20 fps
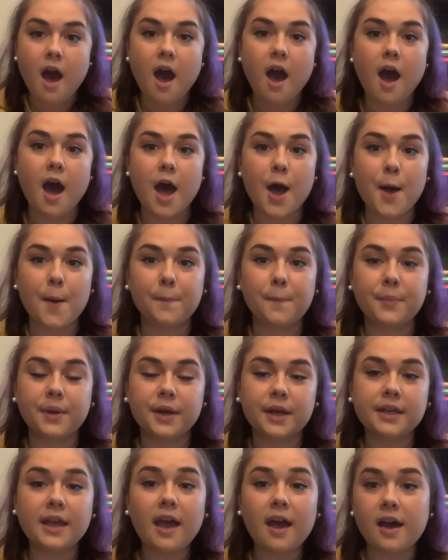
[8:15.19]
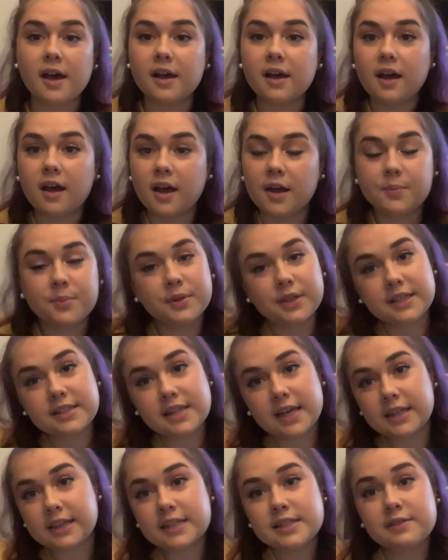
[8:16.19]
But yeah, please
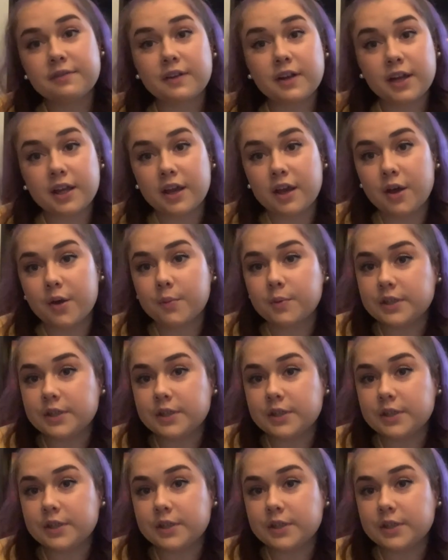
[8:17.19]
like this video.